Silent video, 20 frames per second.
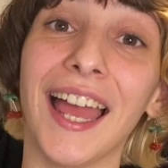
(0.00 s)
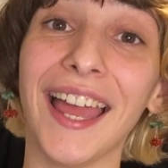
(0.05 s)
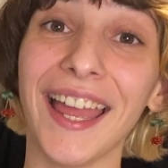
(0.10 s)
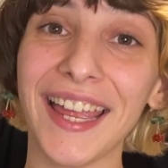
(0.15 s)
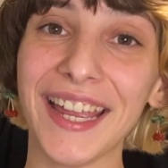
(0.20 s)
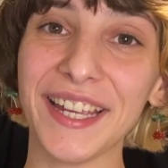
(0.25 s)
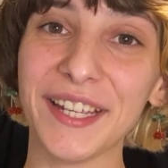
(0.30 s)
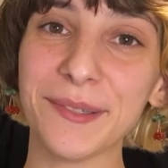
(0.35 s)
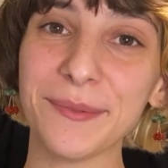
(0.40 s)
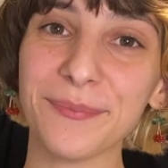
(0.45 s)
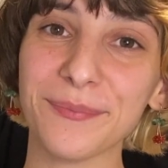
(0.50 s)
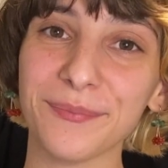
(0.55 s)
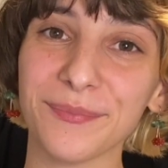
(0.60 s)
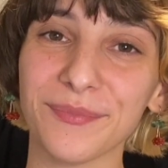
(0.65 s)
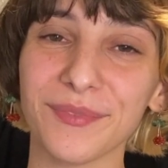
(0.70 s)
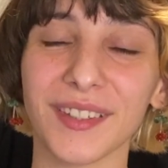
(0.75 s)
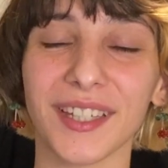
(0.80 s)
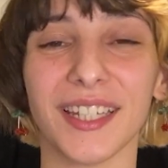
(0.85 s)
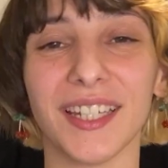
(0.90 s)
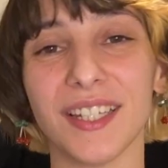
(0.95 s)
Hey,
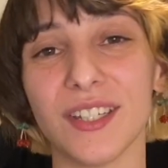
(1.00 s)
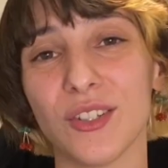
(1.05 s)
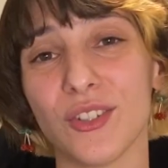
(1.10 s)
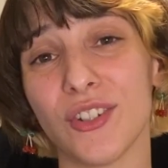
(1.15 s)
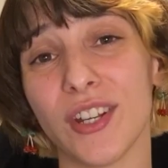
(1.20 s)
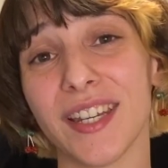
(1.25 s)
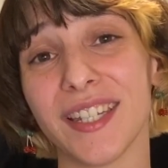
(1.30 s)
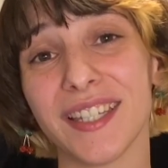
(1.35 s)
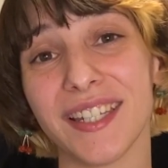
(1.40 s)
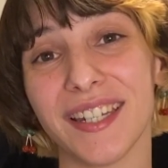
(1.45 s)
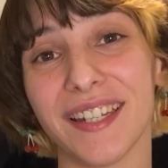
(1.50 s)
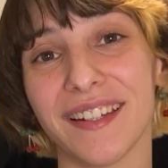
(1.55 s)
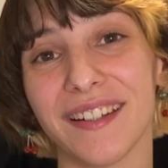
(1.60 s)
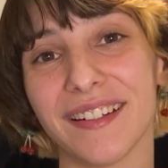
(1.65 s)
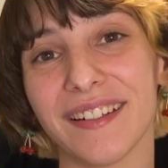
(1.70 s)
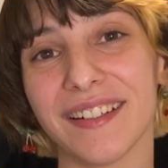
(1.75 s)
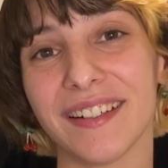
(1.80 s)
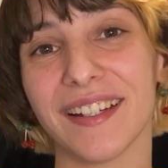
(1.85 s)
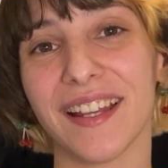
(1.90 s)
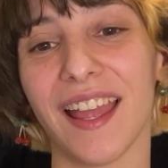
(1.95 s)
it's Jess
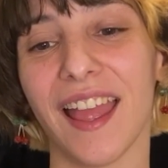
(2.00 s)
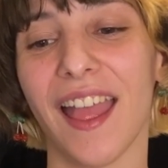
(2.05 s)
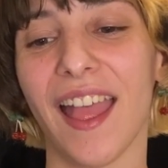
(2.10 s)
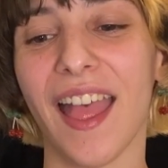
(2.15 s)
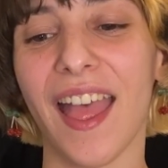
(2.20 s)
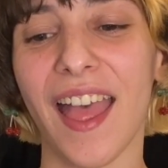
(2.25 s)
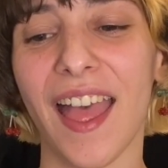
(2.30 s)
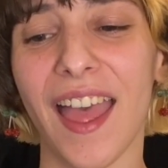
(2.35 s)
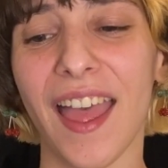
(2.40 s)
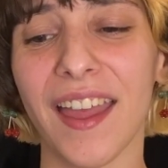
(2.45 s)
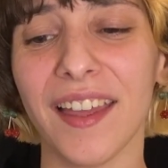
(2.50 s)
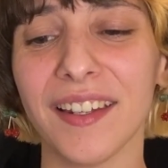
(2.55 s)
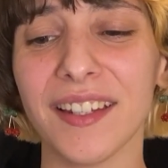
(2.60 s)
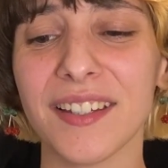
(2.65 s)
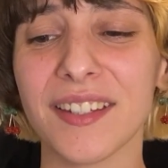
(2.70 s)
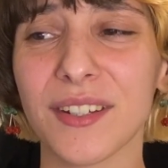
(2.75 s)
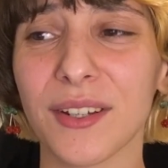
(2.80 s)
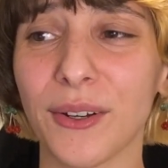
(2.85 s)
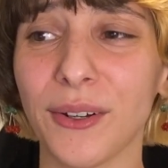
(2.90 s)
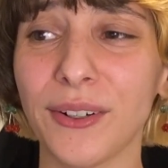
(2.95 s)
here, and
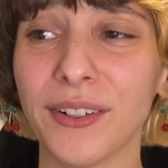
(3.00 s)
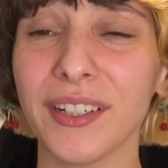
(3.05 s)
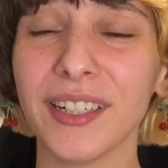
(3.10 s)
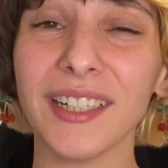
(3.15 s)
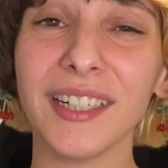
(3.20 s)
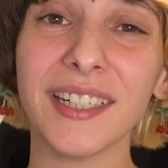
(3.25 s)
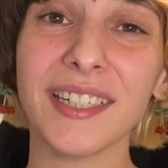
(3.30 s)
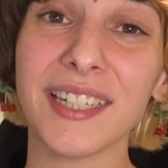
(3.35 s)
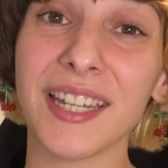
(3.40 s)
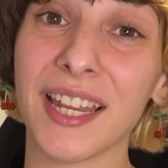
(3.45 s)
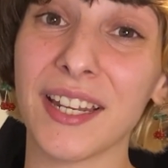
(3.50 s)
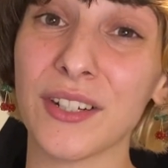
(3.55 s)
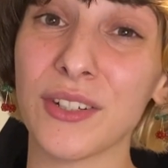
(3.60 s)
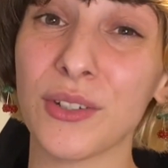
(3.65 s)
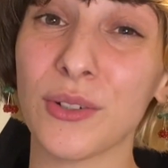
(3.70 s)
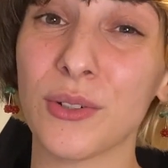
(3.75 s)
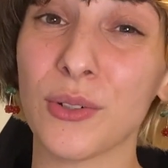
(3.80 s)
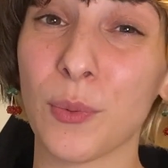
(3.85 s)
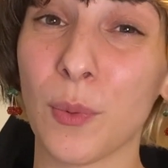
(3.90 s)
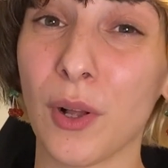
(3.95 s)
it's currently 10
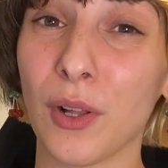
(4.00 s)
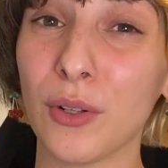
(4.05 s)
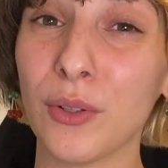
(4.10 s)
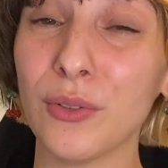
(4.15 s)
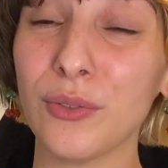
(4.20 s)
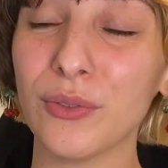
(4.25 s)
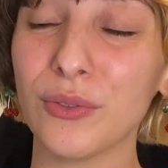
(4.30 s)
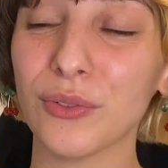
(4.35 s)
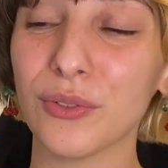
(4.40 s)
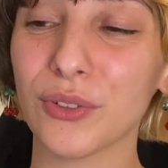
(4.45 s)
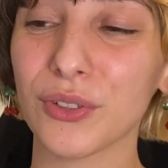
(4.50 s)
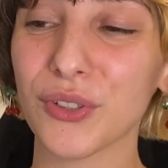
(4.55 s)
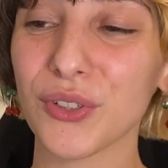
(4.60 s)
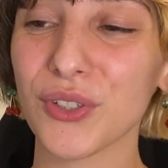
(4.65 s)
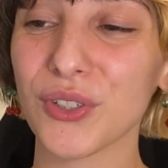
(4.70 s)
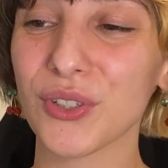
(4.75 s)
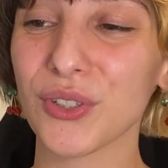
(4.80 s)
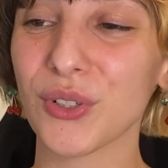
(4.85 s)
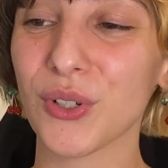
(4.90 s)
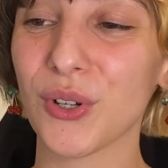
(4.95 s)
to 12,
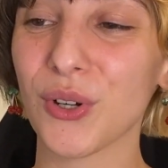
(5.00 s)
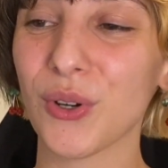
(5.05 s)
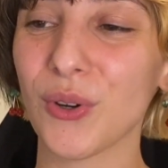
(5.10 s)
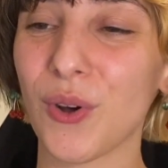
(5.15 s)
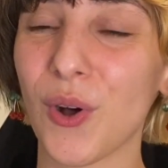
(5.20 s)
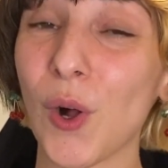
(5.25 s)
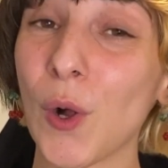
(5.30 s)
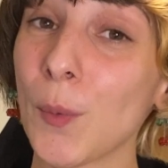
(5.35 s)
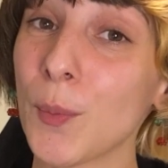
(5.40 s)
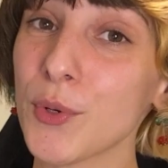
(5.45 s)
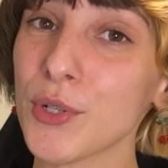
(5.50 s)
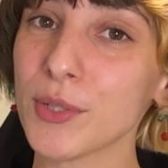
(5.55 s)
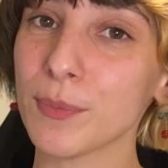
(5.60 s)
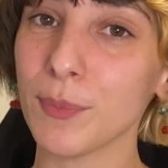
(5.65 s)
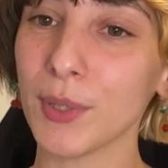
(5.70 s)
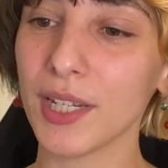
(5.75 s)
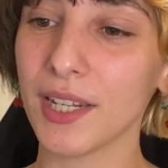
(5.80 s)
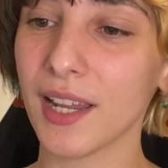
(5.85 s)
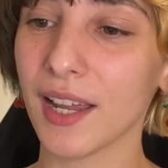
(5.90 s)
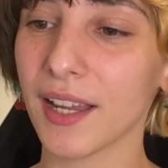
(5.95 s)
so almost
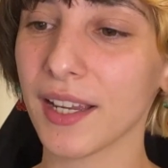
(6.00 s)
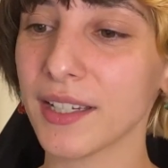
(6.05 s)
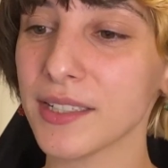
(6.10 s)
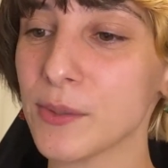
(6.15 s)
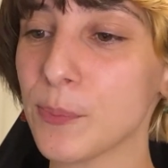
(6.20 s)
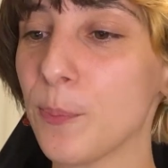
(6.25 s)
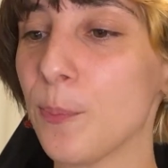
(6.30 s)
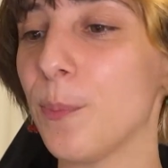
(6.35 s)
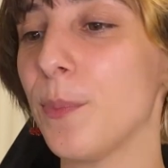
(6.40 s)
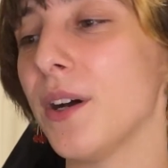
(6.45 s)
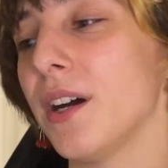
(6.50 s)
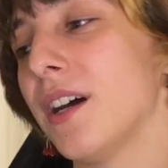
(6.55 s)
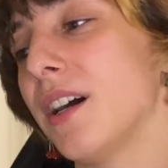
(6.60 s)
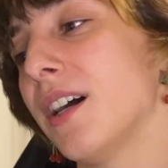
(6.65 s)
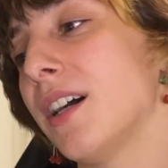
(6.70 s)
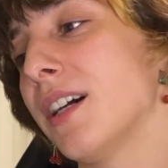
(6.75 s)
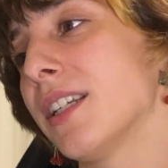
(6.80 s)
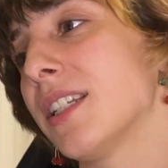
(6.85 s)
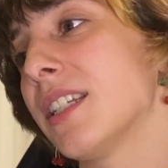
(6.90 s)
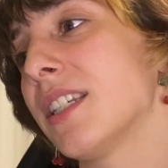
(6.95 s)
midnight,
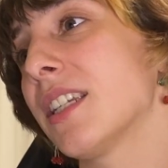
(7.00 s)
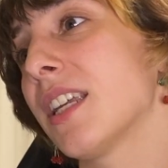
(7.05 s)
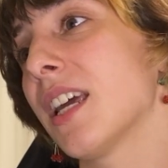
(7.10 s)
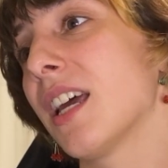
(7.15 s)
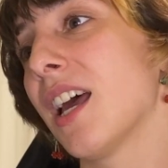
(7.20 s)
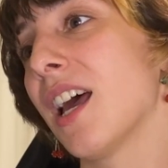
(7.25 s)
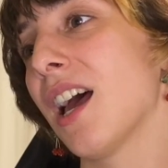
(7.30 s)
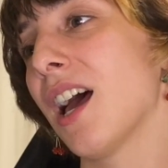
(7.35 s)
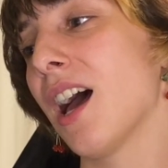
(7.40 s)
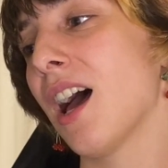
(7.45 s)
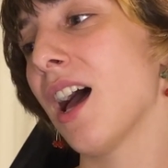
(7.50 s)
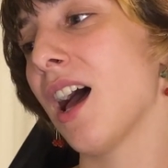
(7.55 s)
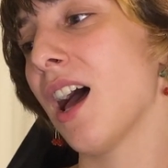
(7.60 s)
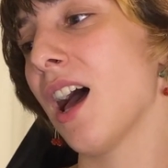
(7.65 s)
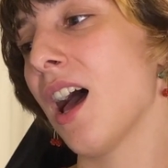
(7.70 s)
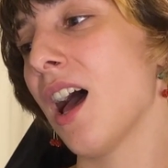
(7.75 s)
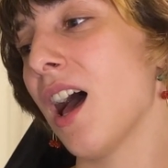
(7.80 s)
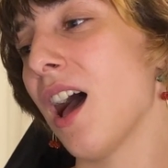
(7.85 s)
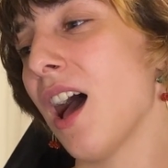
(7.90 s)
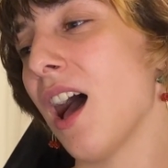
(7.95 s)
but
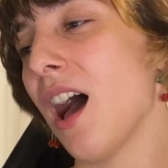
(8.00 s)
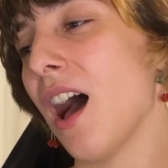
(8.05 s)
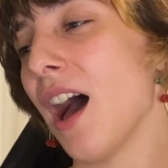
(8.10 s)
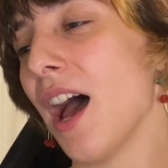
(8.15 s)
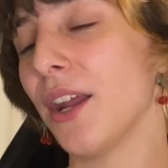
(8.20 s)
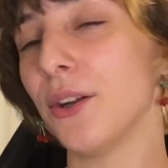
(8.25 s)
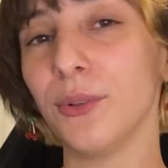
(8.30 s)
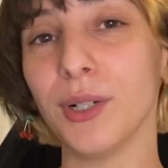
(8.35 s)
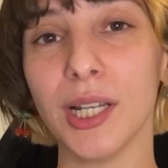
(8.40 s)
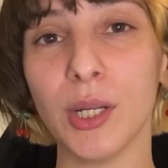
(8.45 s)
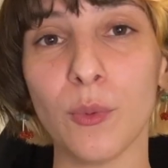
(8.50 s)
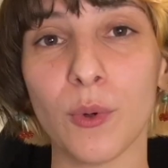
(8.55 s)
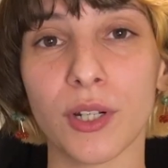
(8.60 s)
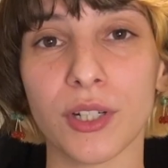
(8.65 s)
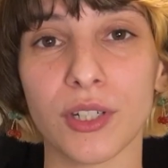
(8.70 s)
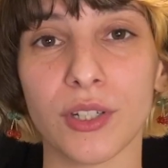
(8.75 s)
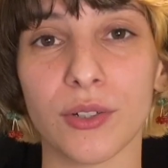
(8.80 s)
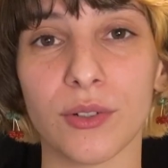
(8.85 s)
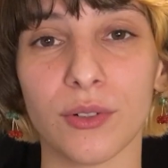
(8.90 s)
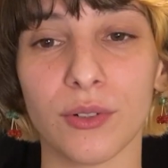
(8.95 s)
I really want
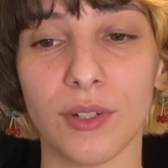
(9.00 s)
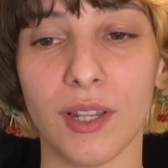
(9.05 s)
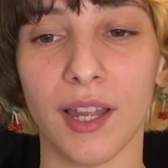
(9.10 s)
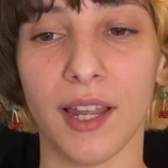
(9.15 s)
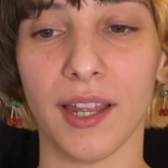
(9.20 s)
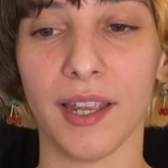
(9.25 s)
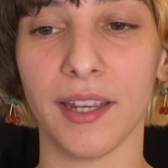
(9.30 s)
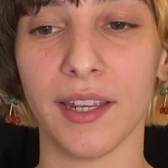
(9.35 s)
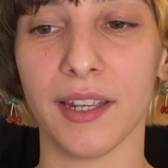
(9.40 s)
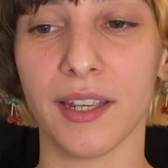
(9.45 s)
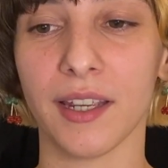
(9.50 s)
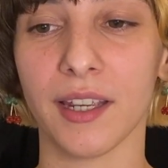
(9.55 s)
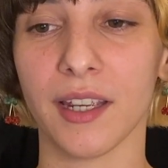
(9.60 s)
to